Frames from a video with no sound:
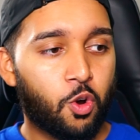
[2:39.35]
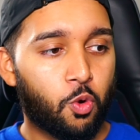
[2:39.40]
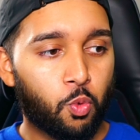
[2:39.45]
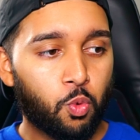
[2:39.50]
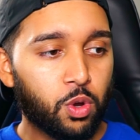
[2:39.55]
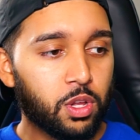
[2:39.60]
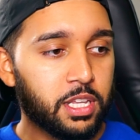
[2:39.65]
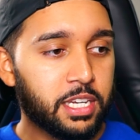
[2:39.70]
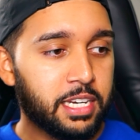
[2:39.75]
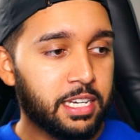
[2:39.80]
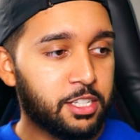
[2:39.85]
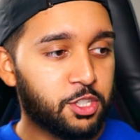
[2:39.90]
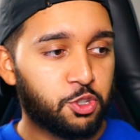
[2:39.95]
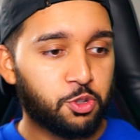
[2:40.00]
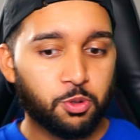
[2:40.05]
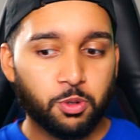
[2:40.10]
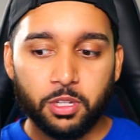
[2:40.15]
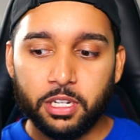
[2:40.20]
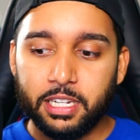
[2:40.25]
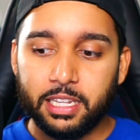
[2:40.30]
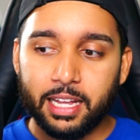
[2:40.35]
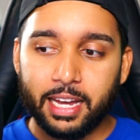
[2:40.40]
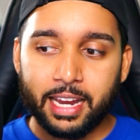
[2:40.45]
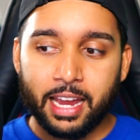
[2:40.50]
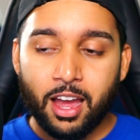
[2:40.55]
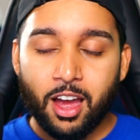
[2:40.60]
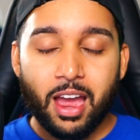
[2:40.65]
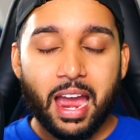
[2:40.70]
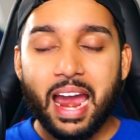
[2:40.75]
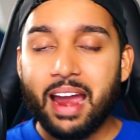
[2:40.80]
really and truly,
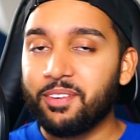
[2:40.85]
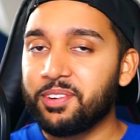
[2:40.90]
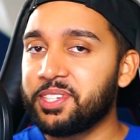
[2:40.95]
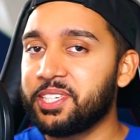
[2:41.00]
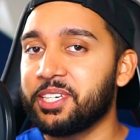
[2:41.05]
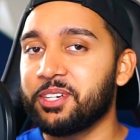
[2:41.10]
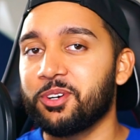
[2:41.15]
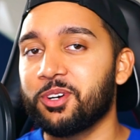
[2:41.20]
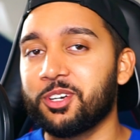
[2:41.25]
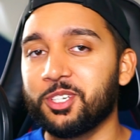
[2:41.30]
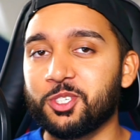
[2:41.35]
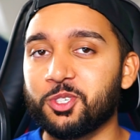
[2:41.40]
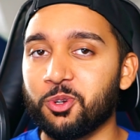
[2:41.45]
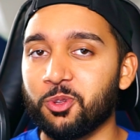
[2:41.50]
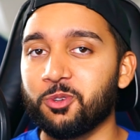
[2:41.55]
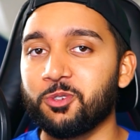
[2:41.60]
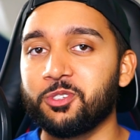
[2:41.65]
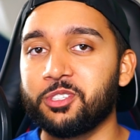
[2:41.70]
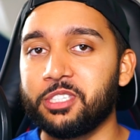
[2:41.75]
like, every single controller is